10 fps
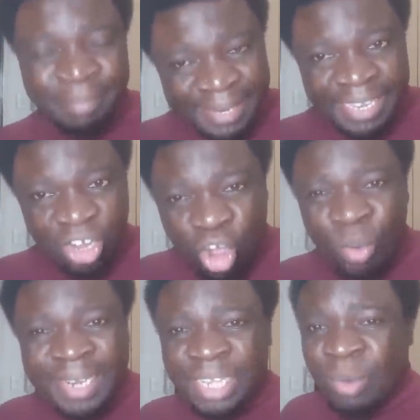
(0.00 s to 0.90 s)
But they
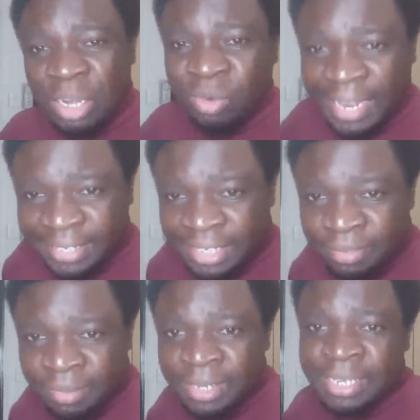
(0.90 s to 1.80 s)
know what they want to
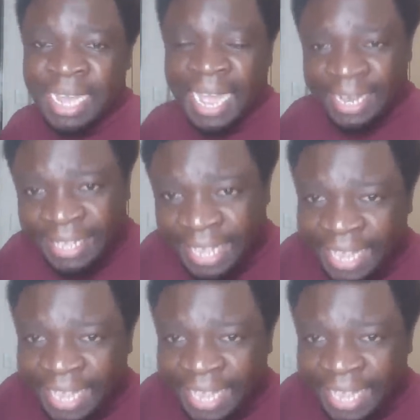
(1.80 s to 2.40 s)
achieve at